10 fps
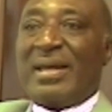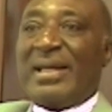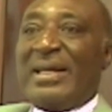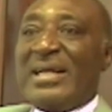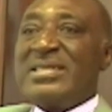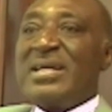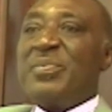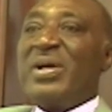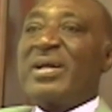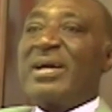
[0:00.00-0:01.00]
In Latin
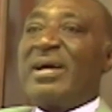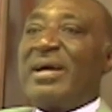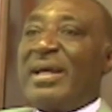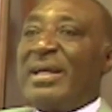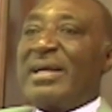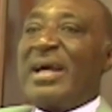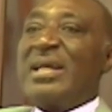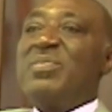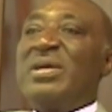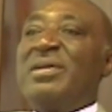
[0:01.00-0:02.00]
America and
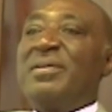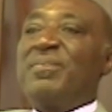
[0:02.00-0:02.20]
Caribbean,